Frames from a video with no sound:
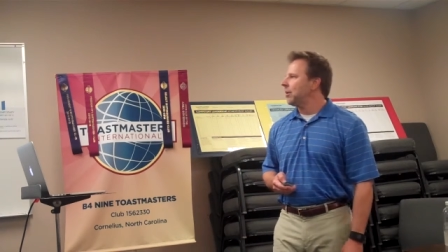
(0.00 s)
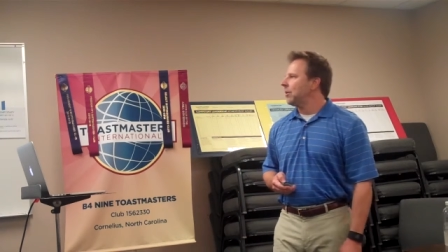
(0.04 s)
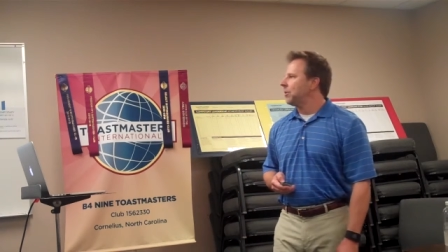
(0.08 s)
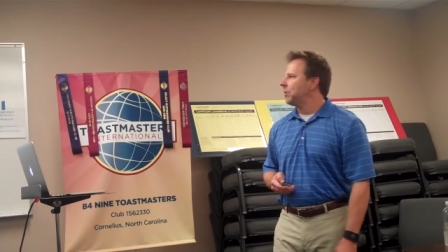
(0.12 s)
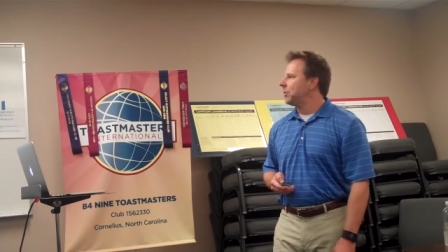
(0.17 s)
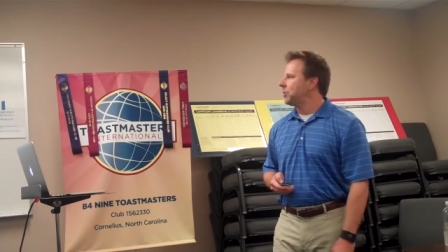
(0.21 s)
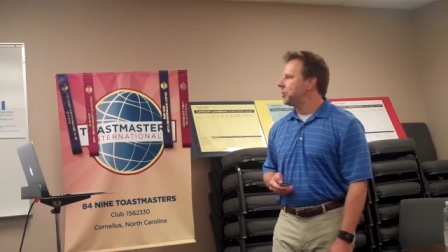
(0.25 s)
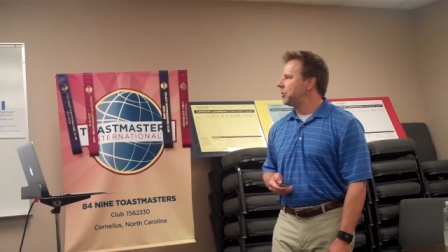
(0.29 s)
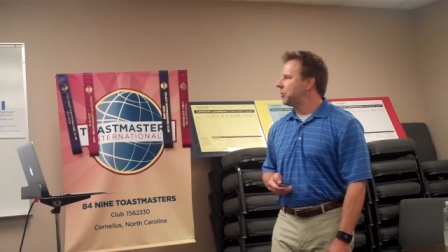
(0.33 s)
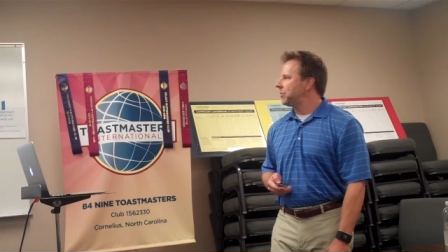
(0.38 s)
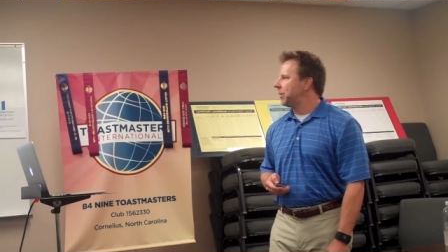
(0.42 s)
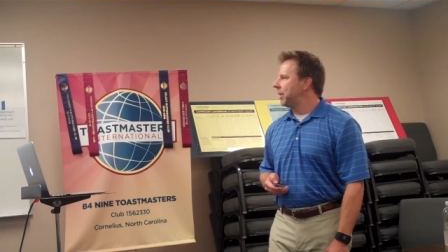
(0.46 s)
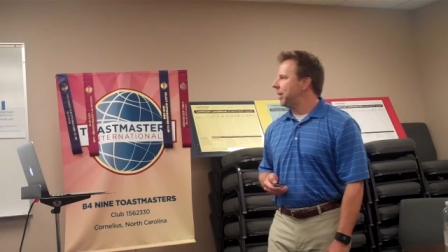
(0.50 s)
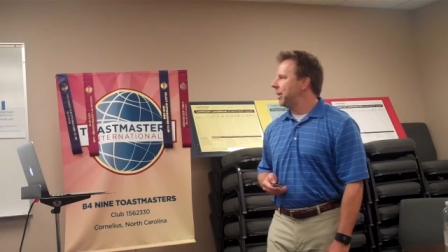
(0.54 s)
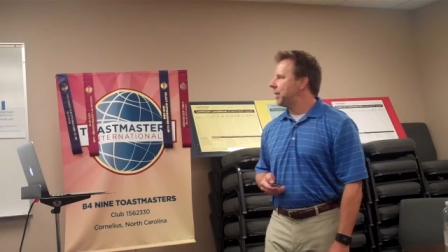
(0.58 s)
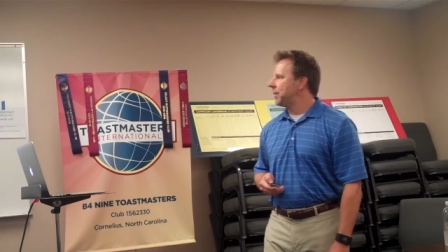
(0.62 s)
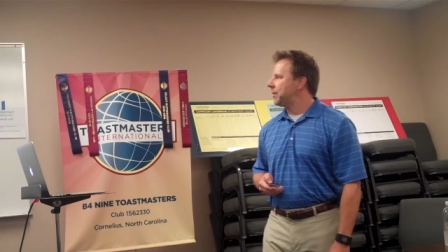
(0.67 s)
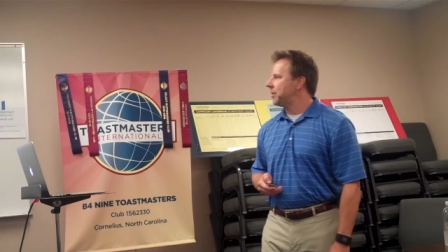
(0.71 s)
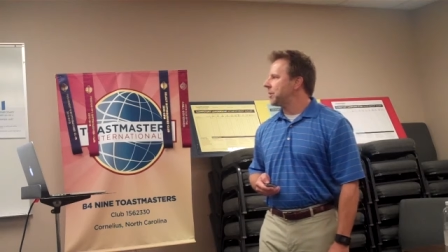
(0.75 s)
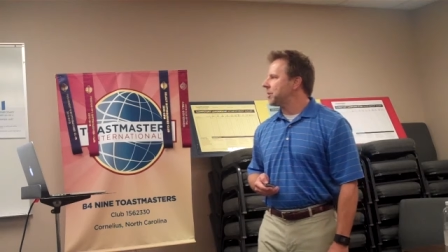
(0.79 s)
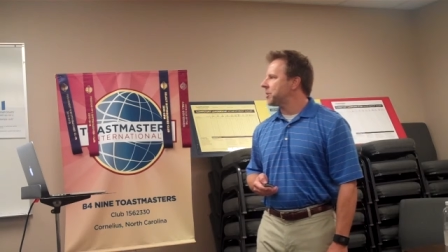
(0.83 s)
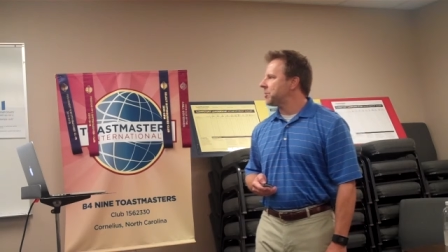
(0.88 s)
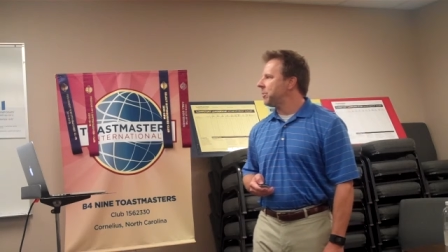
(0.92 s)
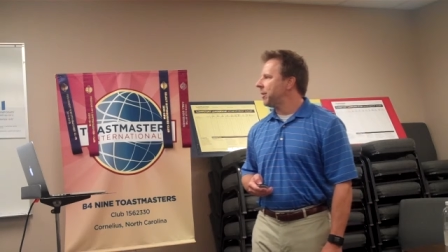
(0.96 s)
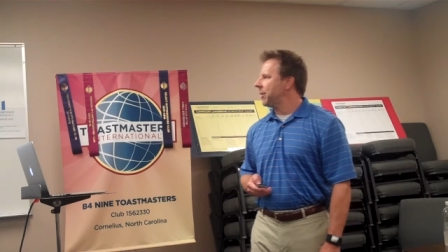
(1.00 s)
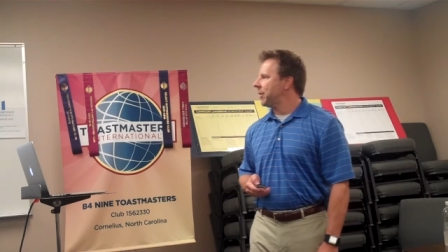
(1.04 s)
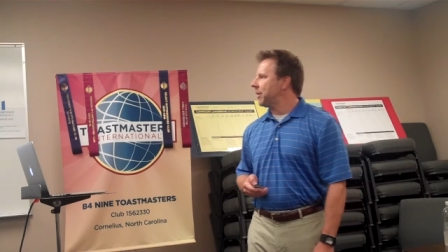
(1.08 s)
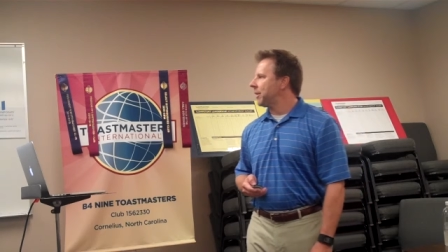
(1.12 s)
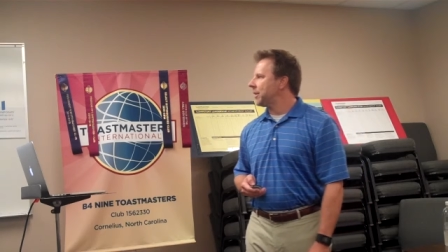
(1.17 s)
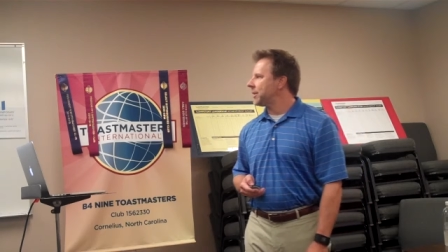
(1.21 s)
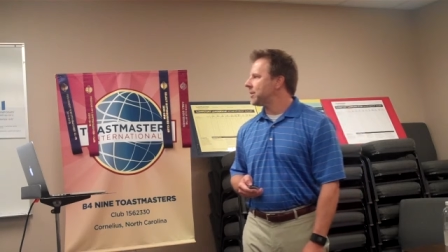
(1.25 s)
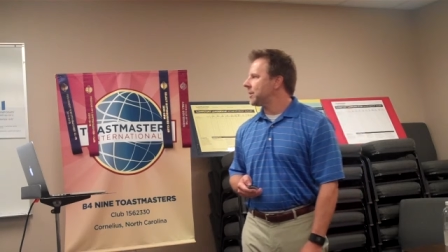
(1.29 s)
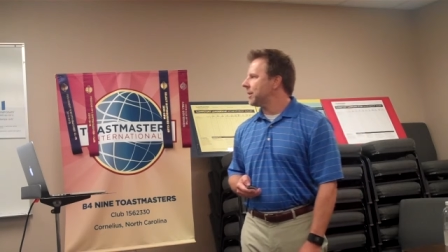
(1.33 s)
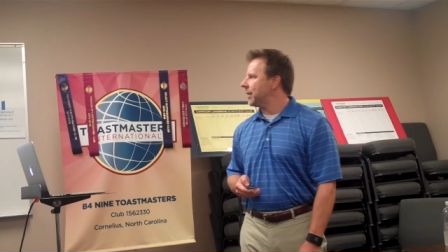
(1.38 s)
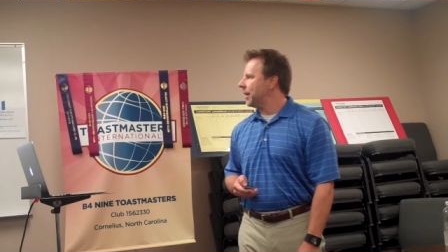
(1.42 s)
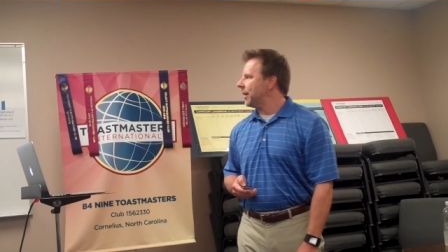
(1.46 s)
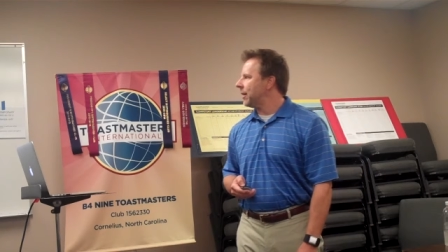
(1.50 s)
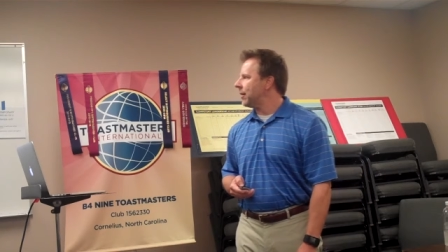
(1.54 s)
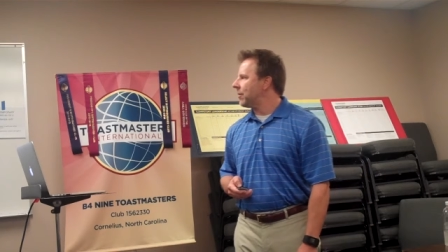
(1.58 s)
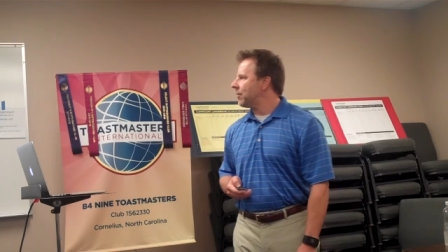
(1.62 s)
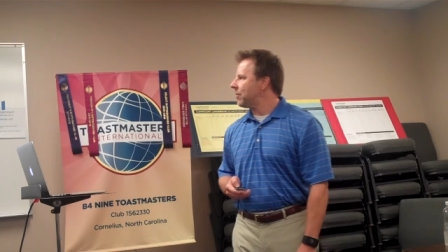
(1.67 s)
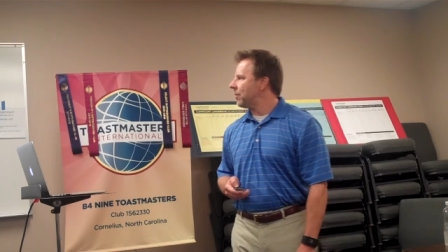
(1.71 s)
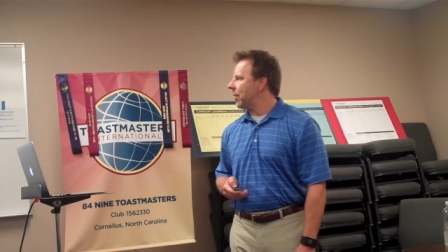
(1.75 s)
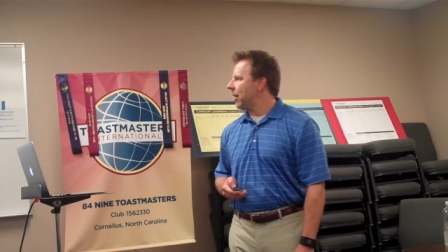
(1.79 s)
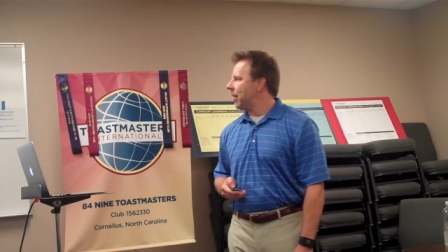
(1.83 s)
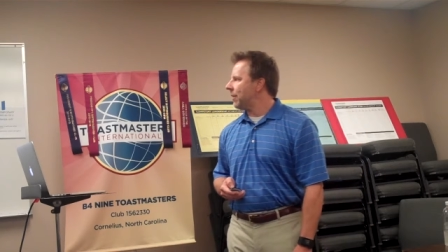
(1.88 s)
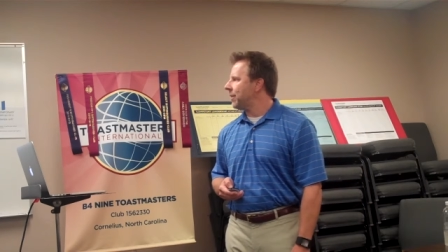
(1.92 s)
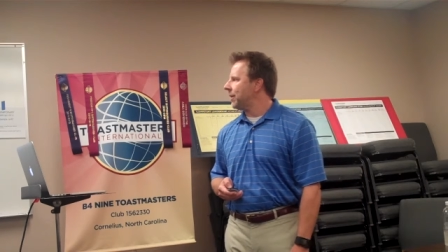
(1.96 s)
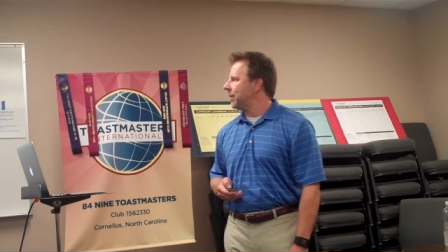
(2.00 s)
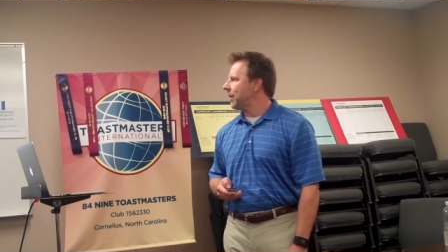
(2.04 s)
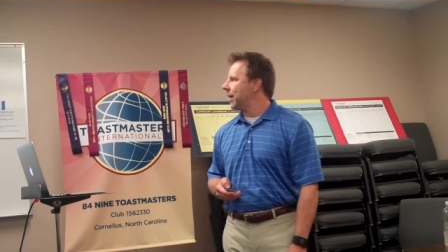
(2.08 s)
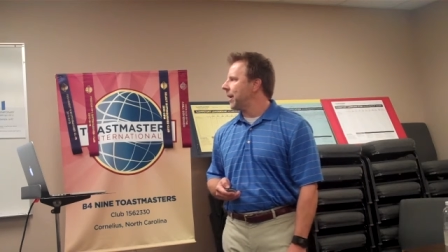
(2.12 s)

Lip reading: which you'll begin to experience later throughout the